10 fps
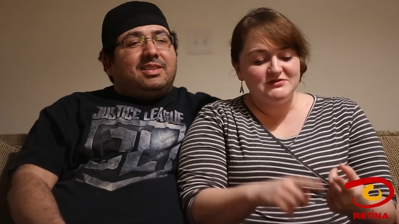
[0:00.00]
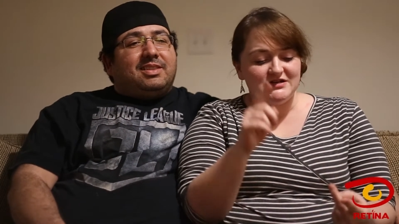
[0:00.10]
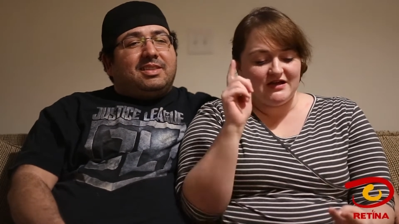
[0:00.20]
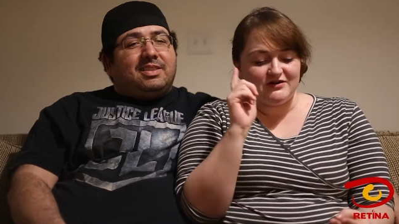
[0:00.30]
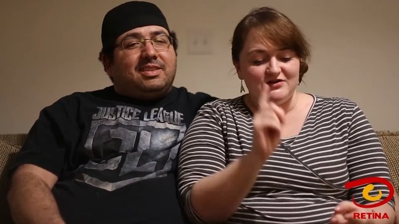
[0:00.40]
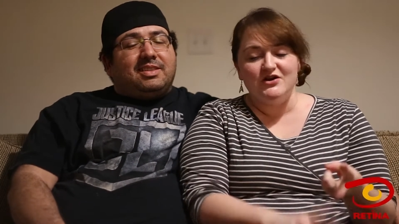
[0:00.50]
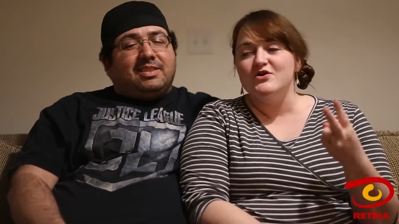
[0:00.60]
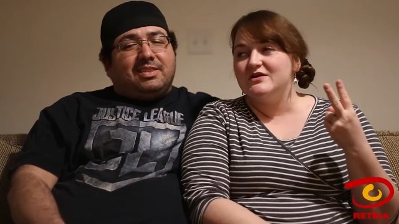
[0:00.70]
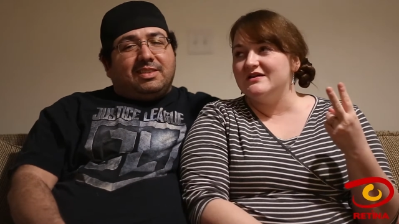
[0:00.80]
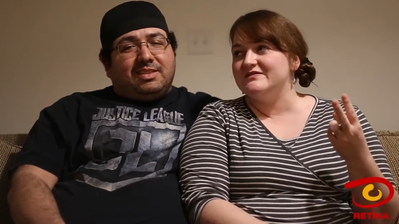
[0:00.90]
Speaker 1: Schneider,
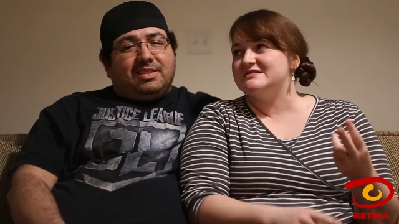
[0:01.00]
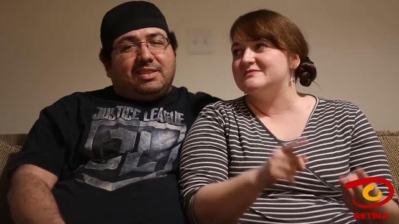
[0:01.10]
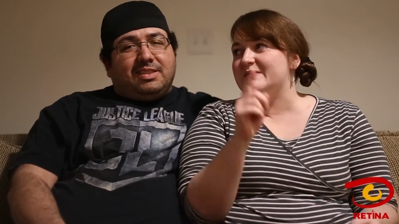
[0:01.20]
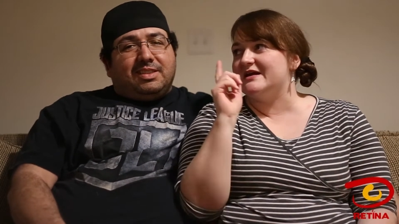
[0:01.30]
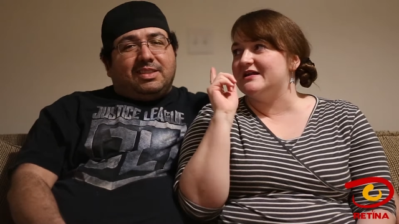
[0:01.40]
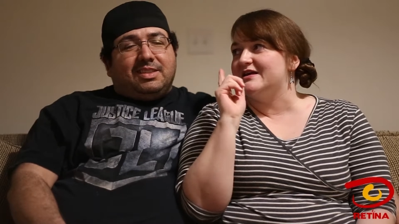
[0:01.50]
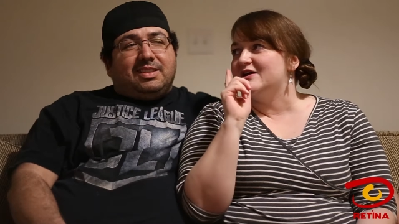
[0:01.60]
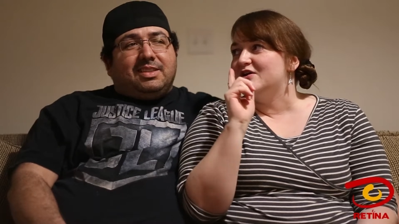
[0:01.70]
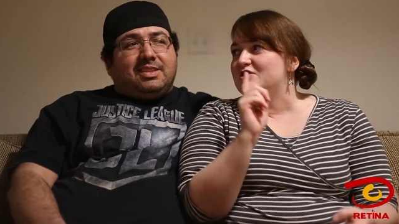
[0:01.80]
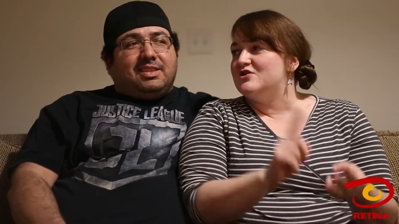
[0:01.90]
no David Spade,
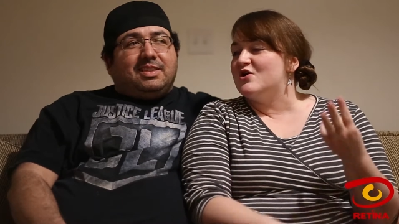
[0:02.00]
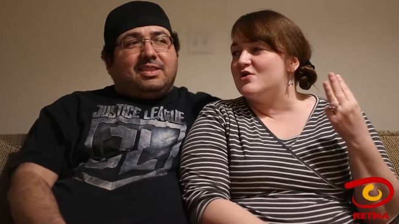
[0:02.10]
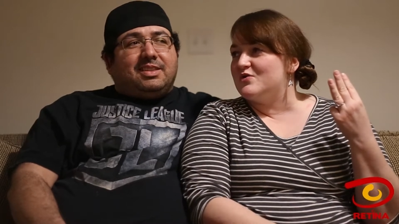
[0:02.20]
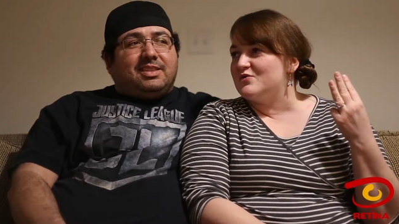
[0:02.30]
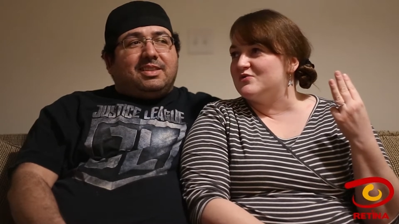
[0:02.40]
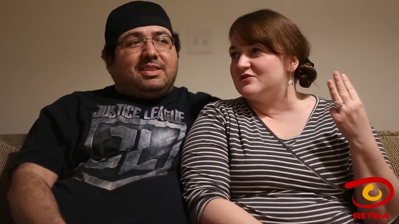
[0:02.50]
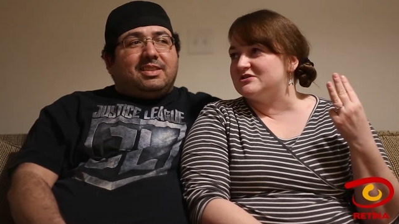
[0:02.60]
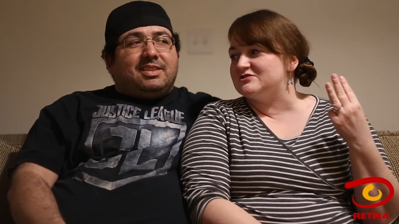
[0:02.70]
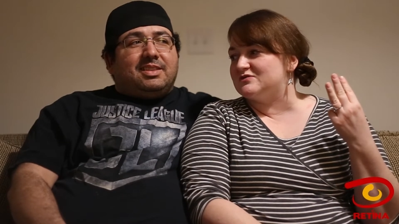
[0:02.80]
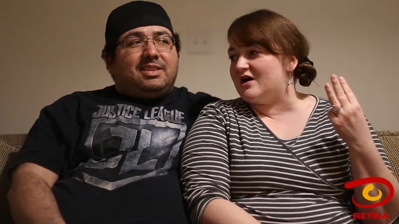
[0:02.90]
no
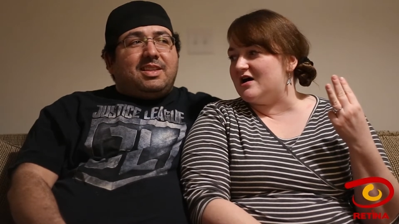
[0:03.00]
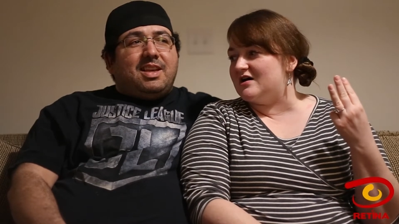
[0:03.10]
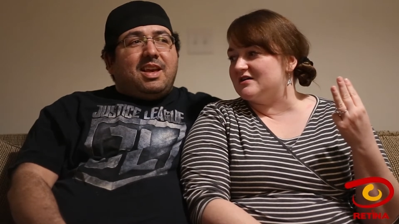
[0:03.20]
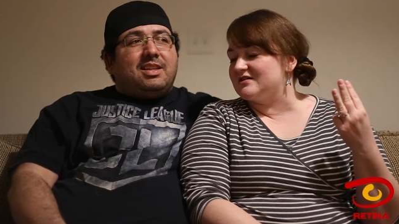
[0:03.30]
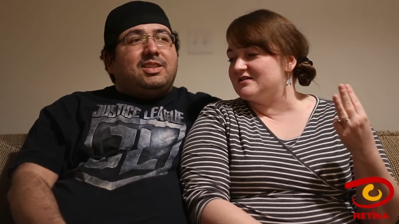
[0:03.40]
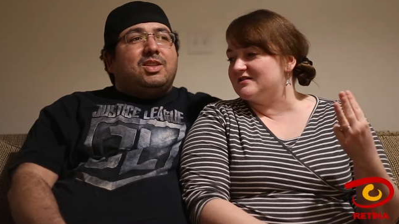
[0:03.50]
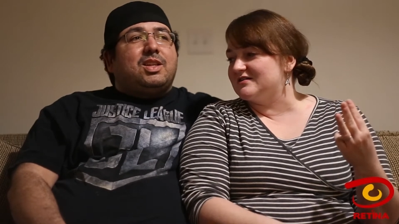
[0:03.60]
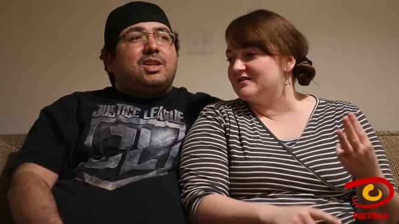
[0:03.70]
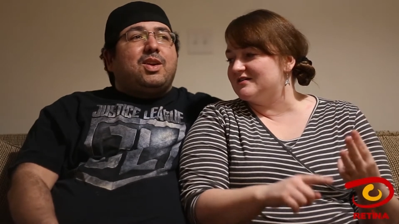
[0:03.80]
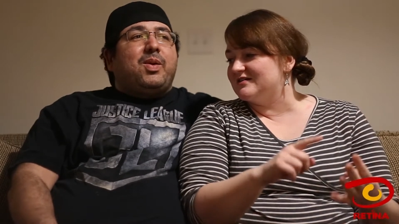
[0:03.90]
Chris
Speaker 2: Rock. Yeah, it's
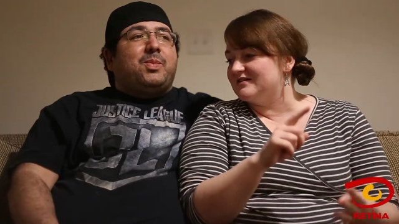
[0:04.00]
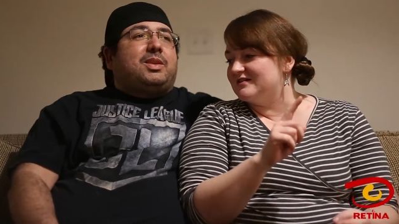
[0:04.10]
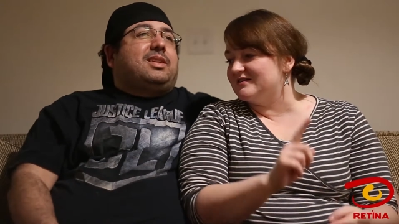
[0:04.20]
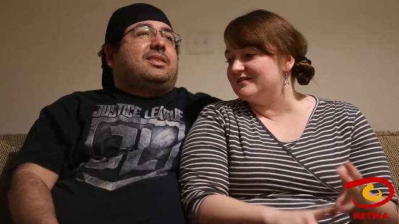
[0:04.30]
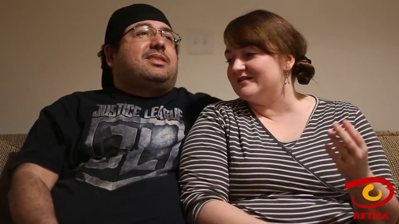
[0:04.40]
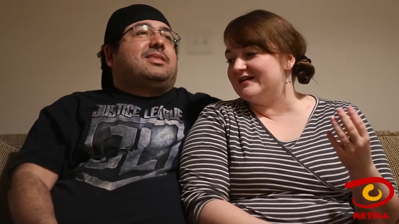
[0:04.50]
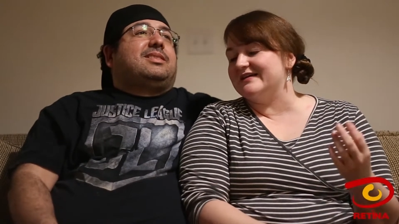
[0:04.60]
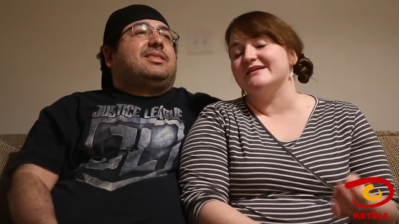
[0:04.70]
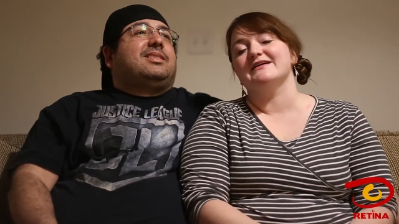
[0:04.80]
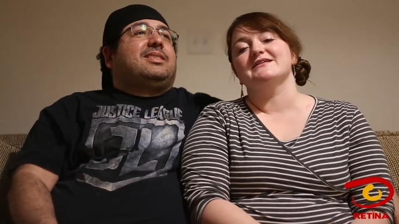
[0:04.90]
not a comedy.
Speaker 1: I
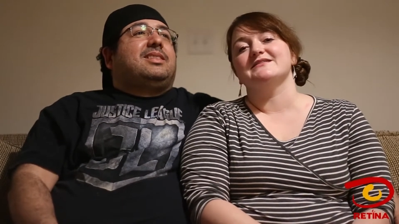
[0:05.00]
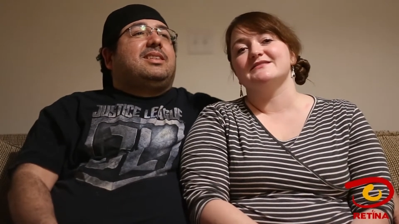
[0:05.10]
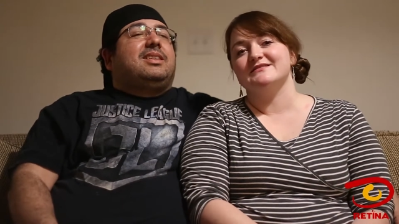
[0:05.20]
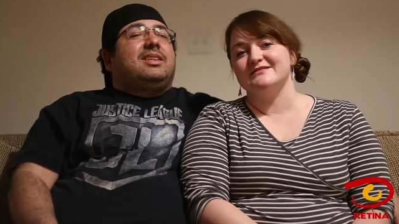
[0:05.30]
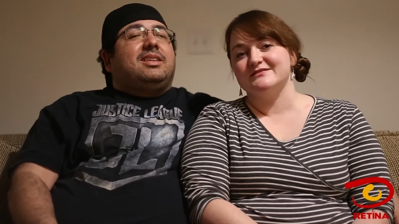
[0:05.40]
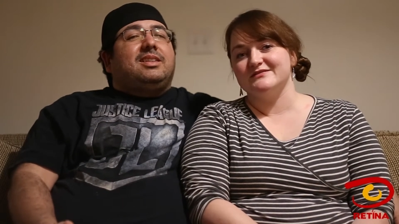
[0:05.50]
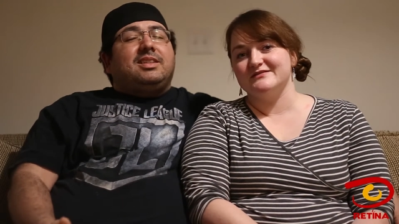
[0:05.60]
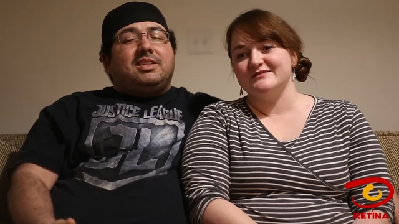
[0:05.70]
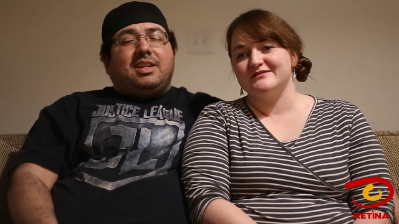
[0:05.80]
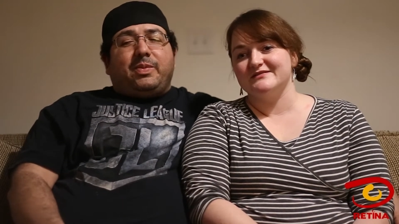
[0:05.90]
guess.
Speaker 2: He
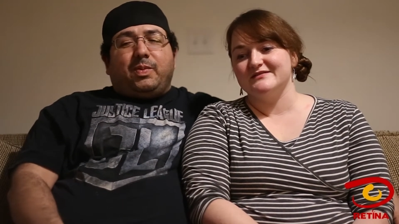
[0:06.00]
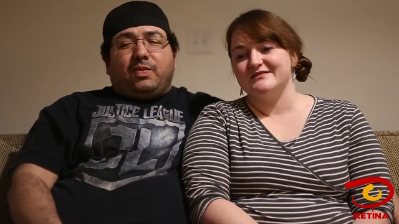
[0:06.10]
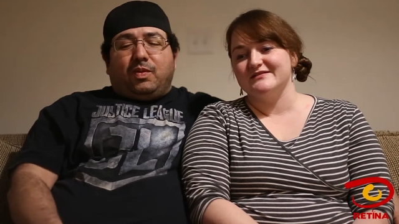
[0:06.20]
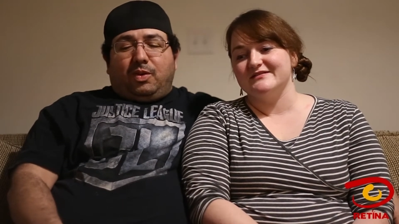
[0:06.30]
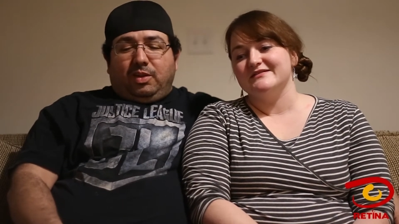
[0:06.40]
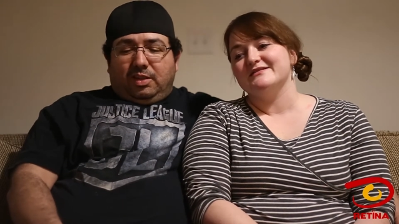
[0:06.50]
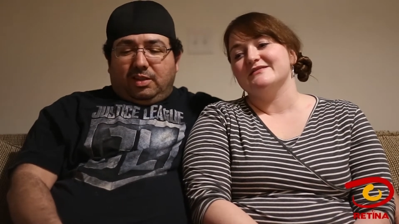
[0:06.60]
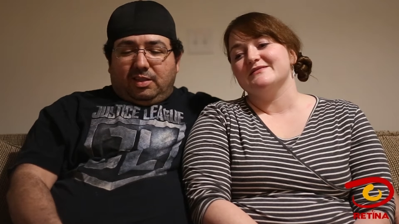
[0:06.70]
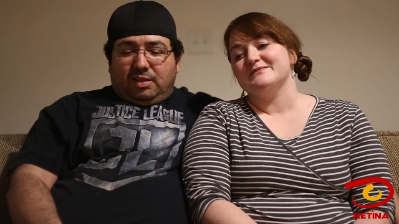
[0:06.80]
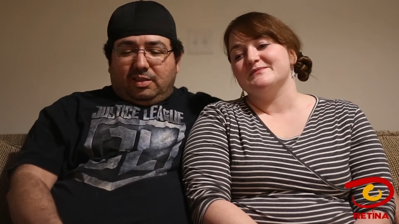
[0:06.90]
did that before.
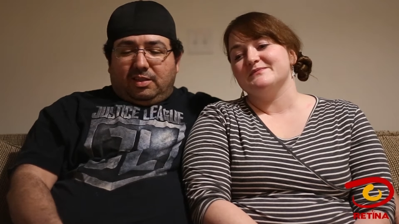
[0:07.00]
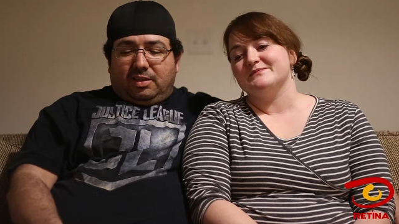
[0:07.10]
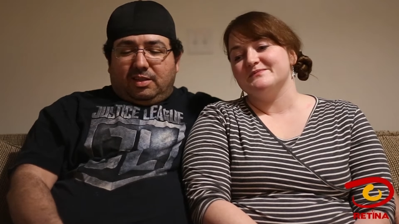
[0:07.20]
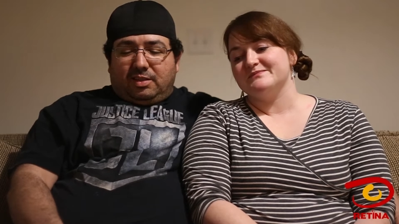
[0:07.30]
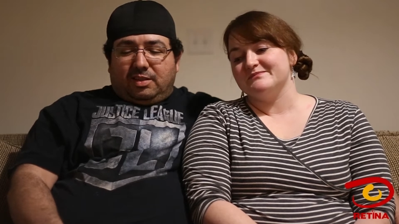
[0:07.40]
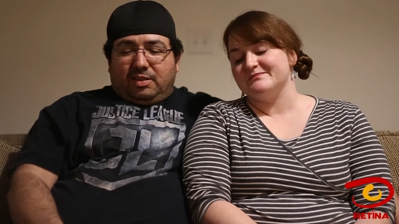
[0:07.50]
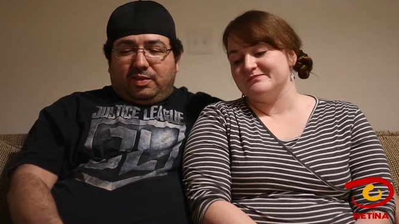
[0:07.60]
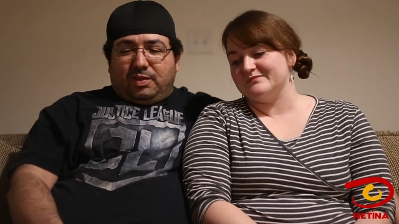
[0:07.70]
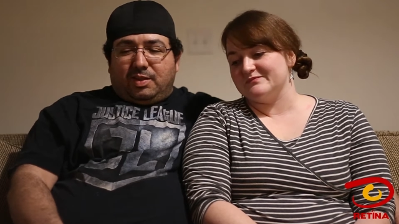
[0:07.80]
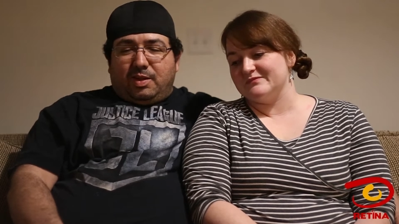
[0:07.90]
He did a
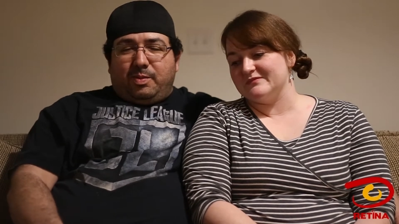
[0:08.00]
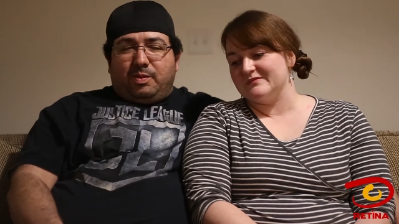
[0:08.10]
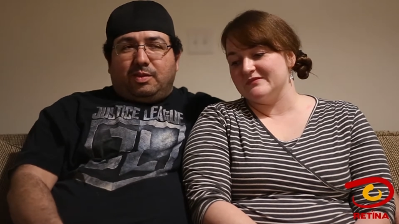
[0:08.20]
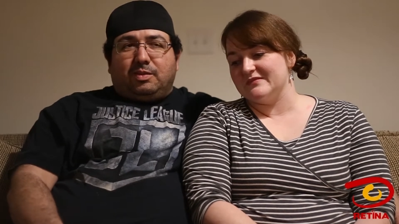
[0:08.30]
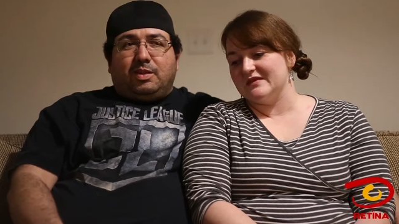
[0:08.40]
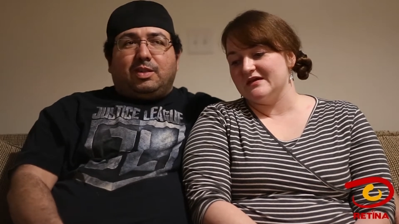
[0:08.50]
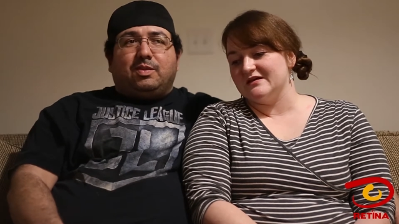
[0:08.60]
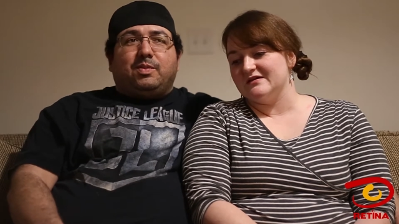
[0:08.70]
terrific job on Rain